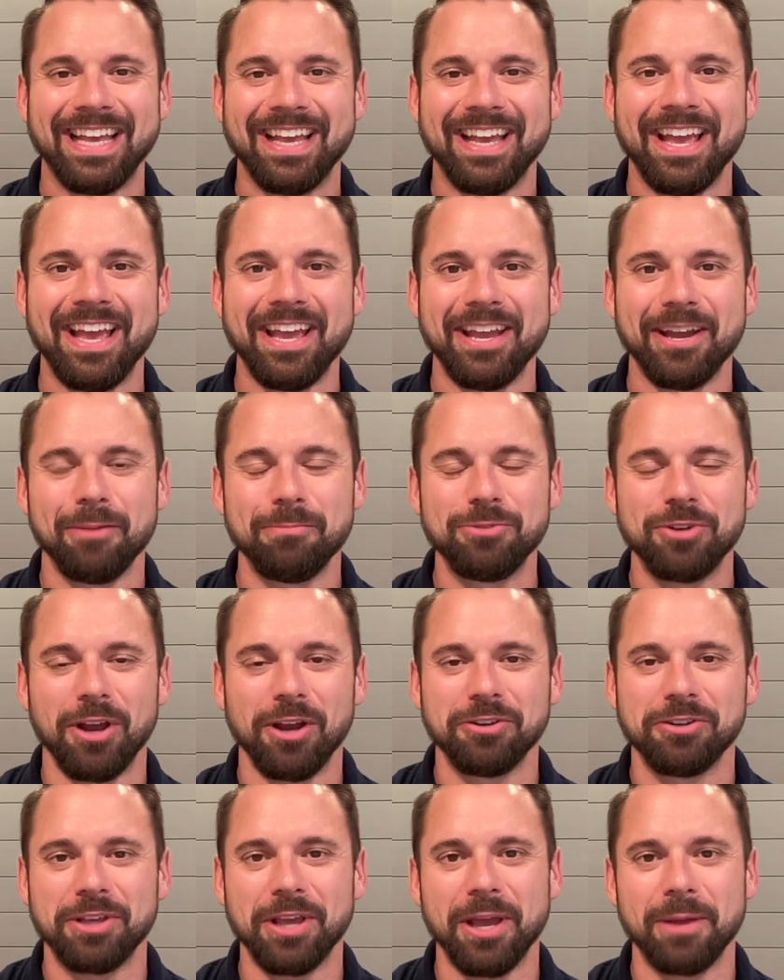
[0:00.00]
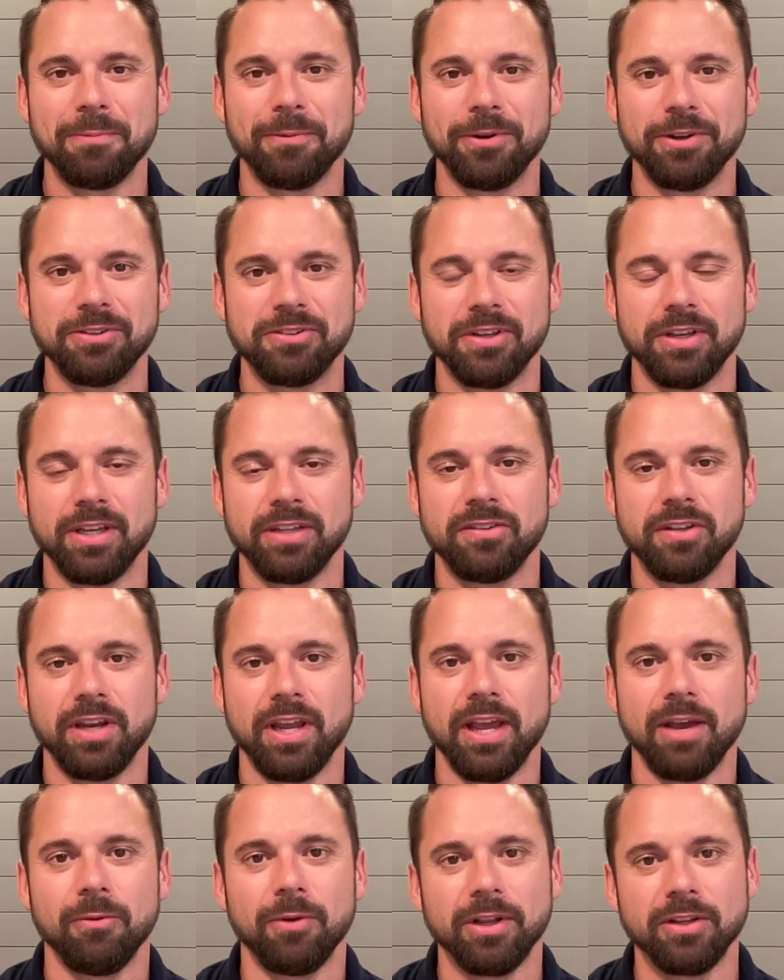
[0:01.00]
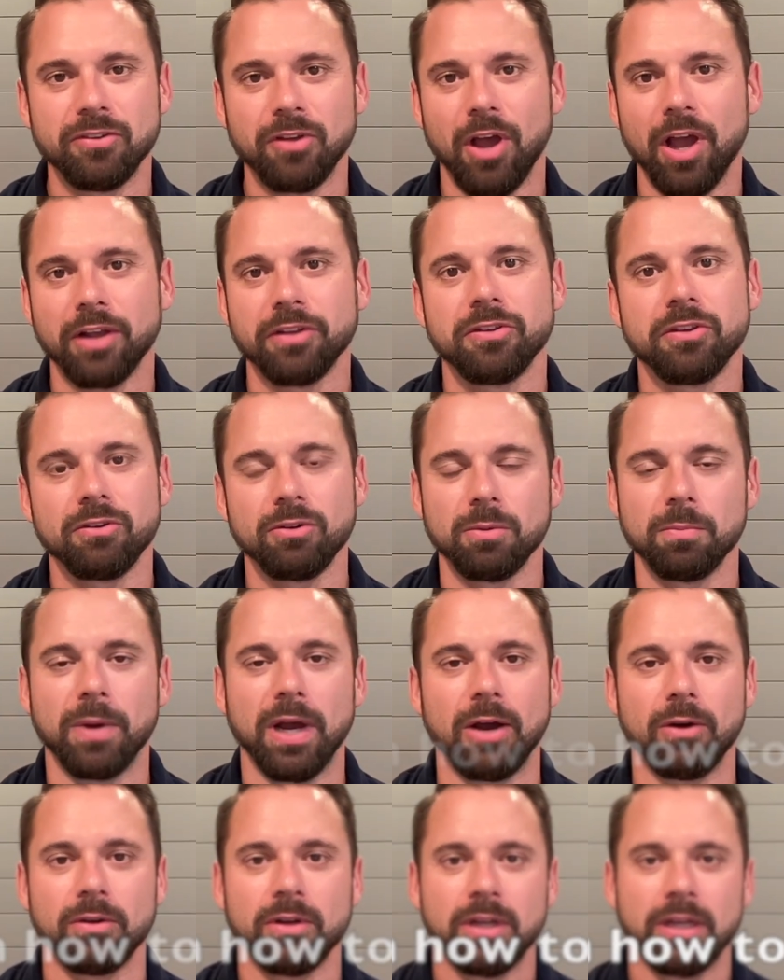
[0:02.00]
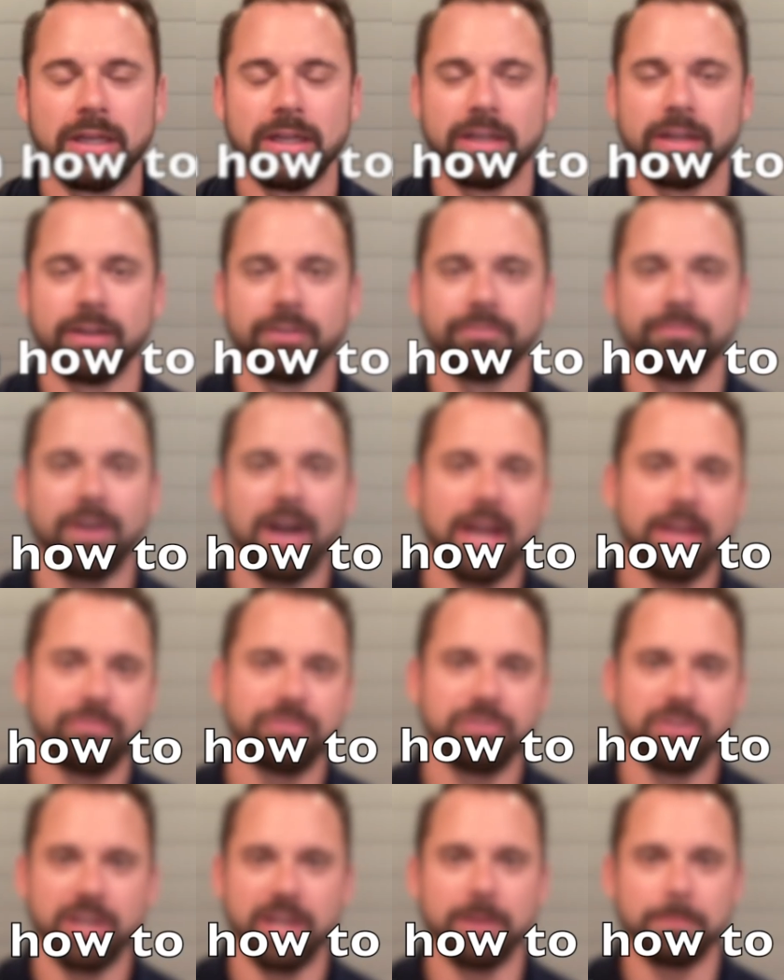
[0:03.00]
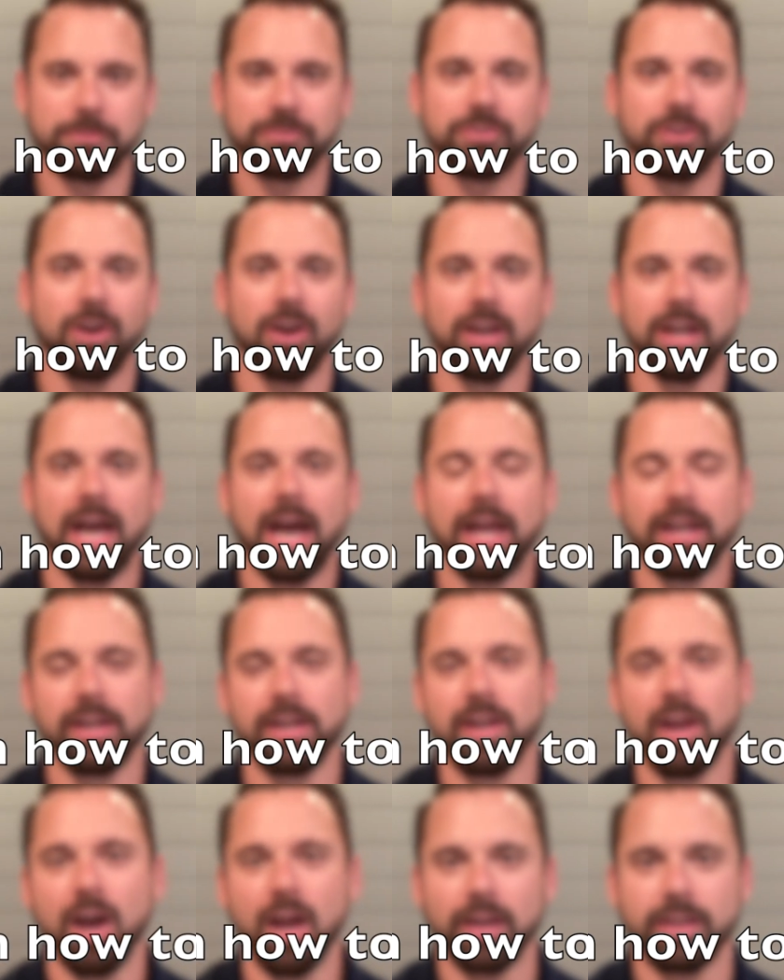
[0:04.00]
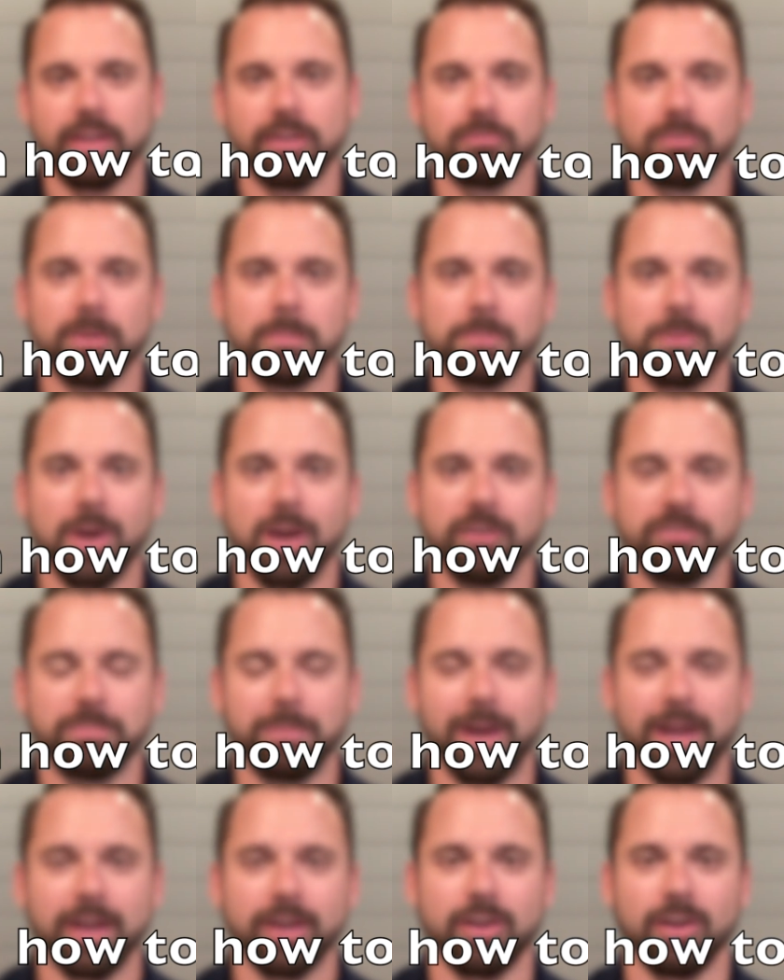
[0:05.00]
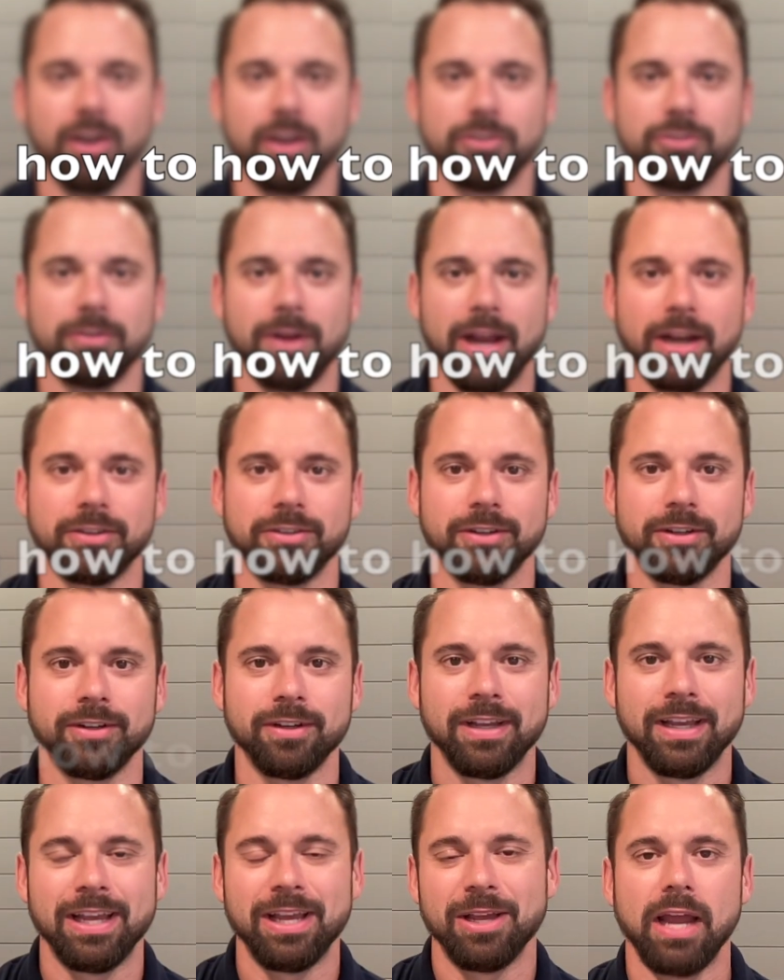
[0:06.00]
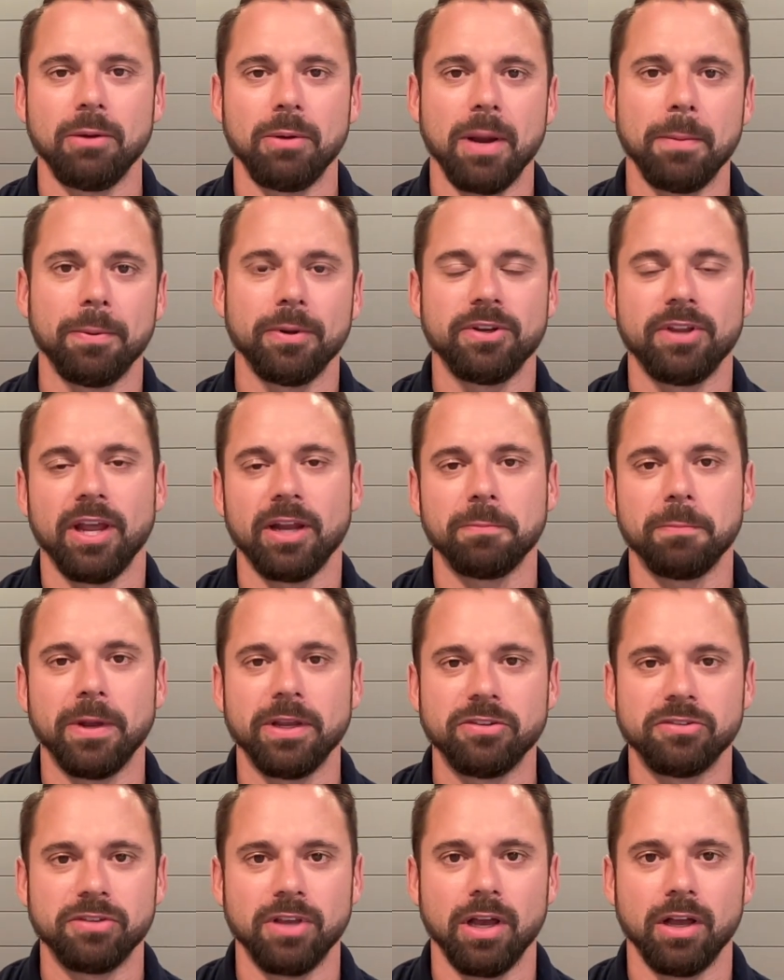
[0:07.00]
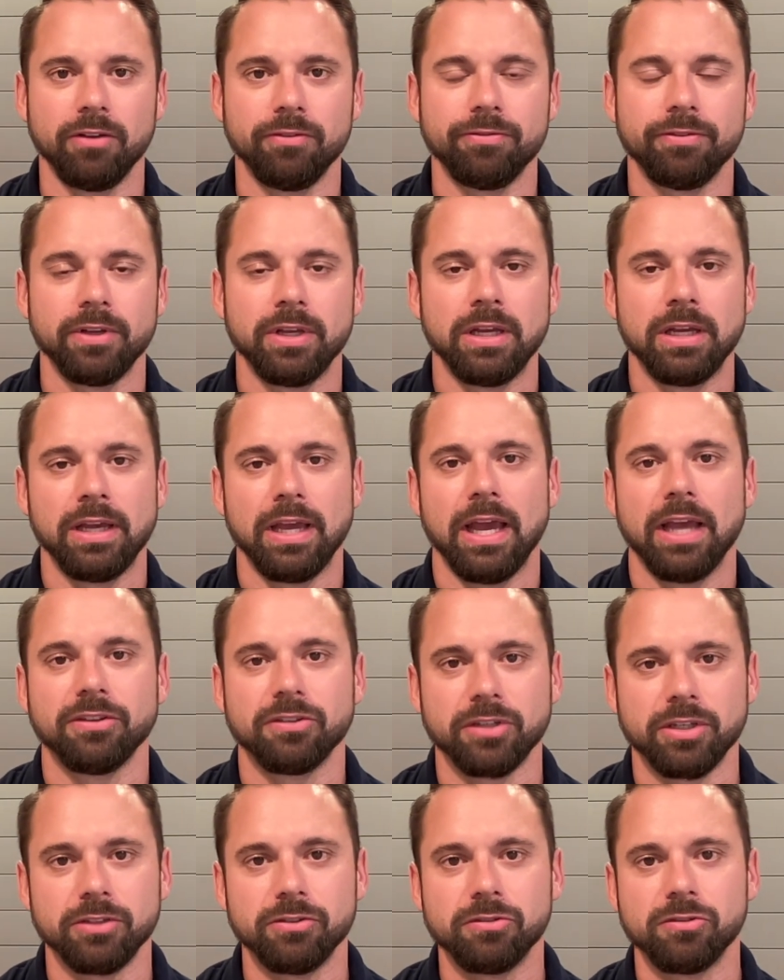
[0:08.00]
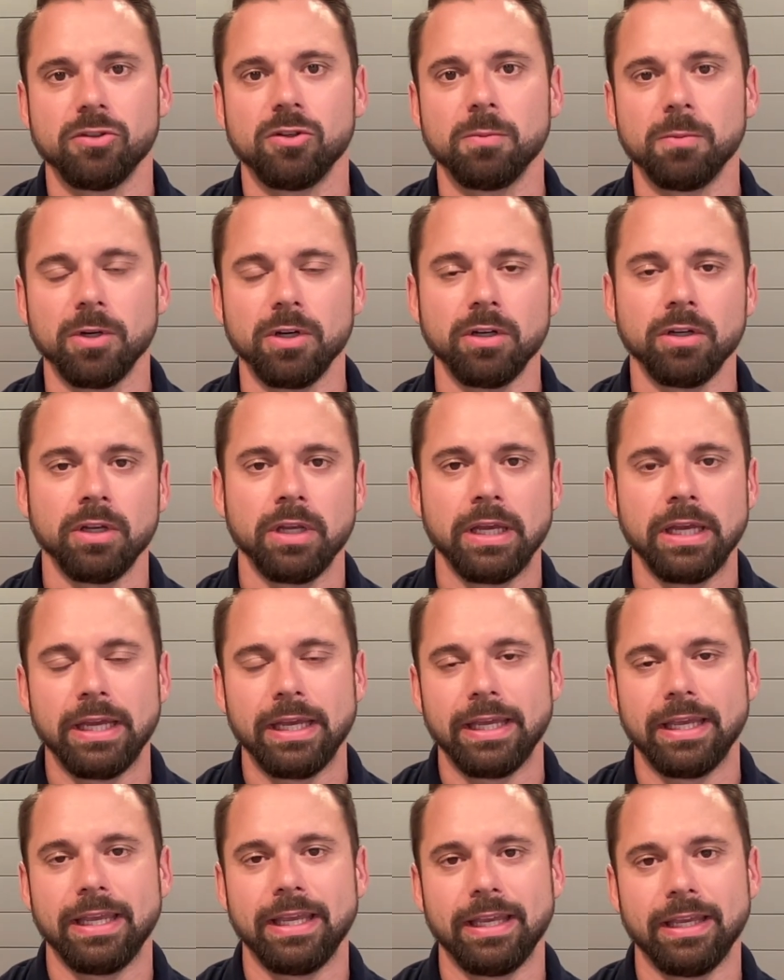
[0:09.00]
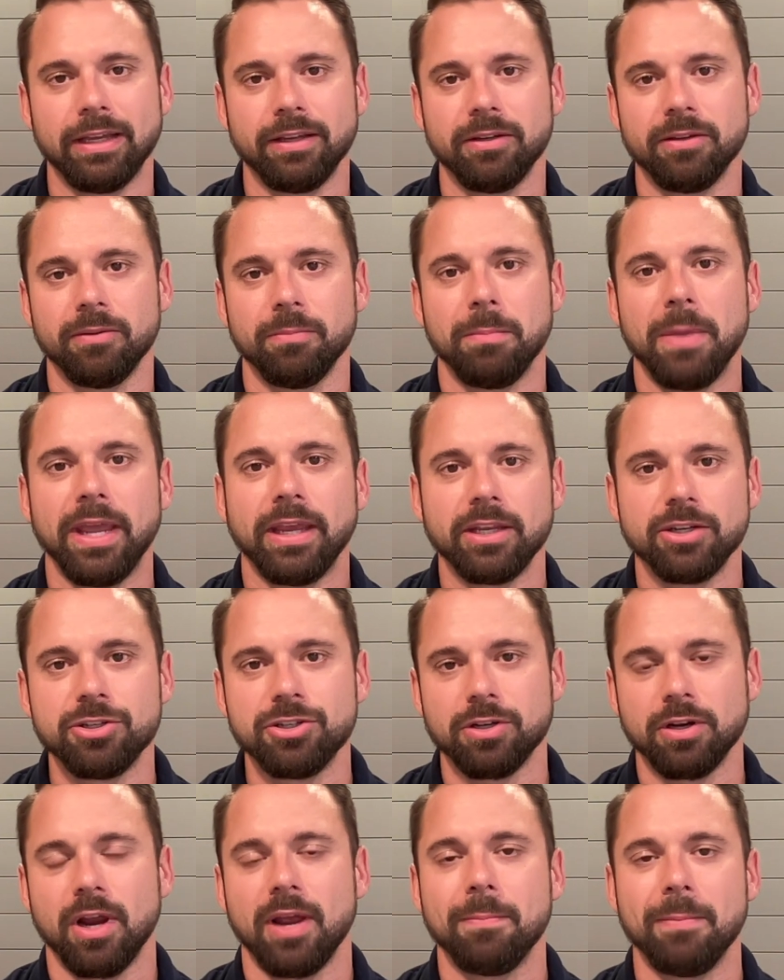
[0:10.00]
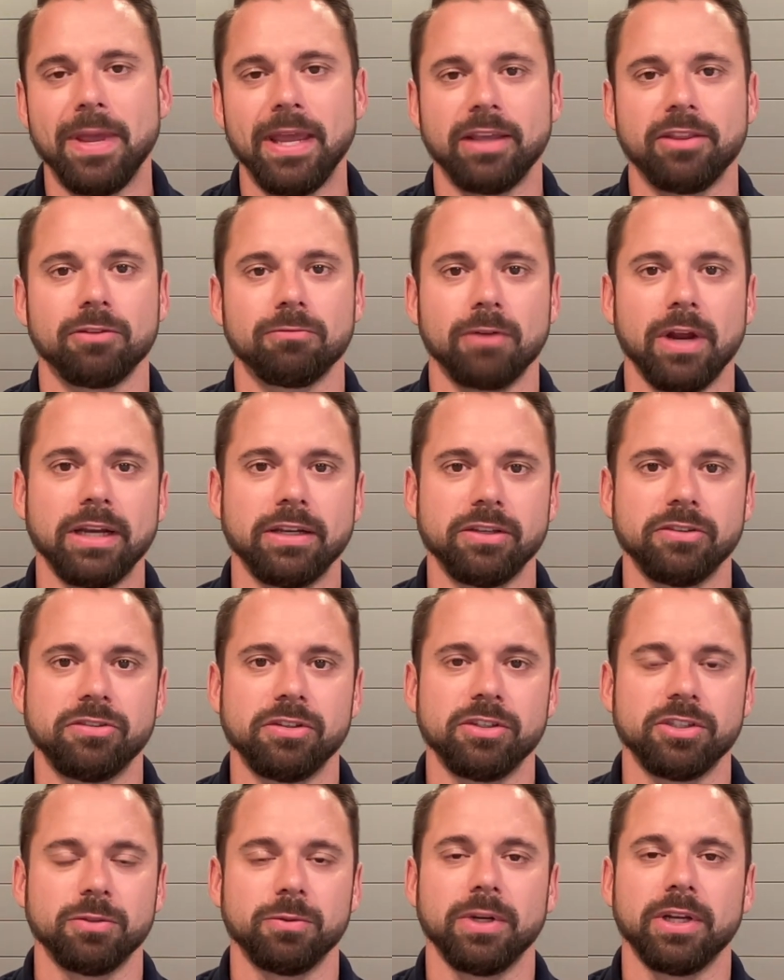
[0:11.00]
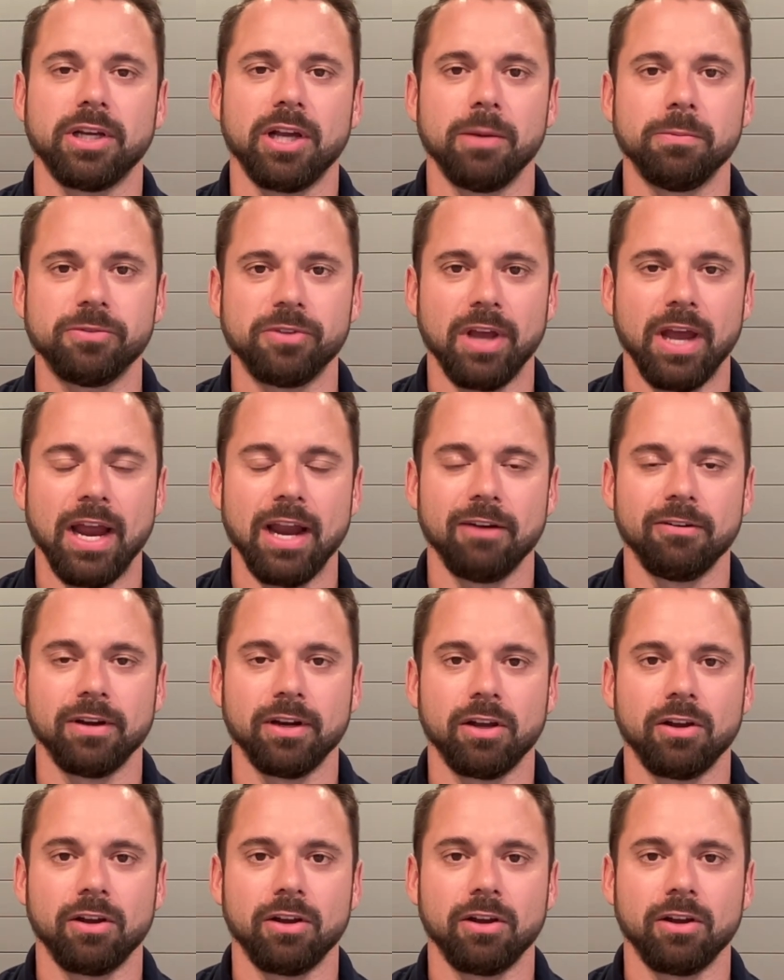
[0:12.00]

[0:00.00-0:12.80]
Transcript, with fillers: Hey, I'm Josh Gadbois, and today I want to talk to you about five tips on how to not get ripped off by a contractor. How I protect myself as a consumer and making sure I make the right decision when it comes to hiring a